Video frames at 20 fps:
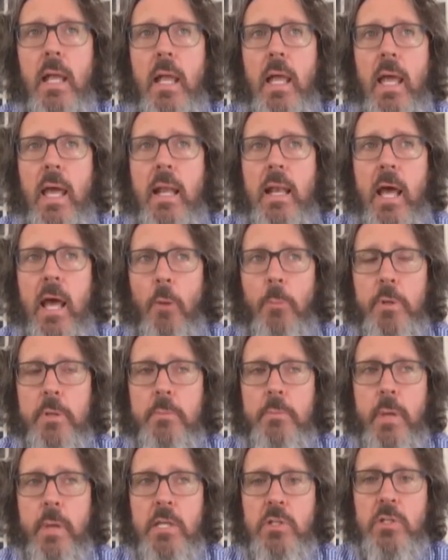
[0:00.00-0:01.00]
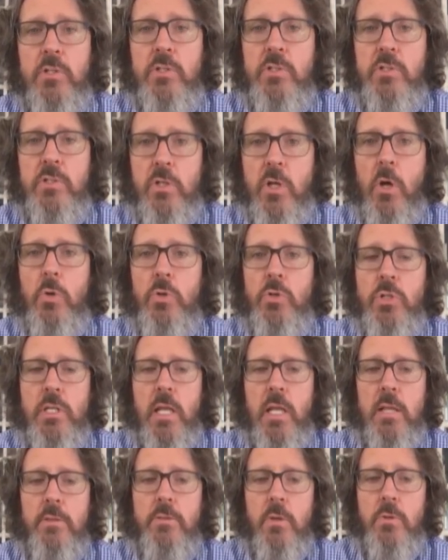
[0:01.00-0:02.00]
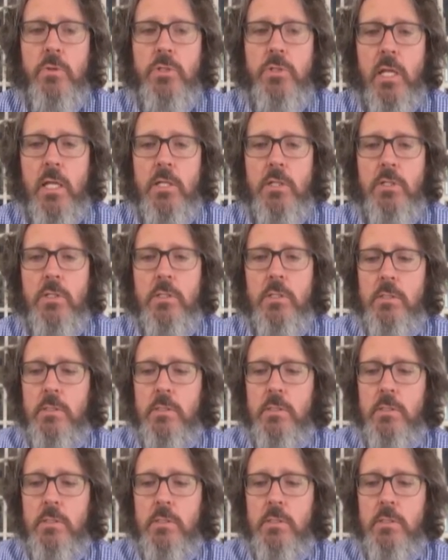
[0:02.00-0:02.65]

and helping patients negotiate those changes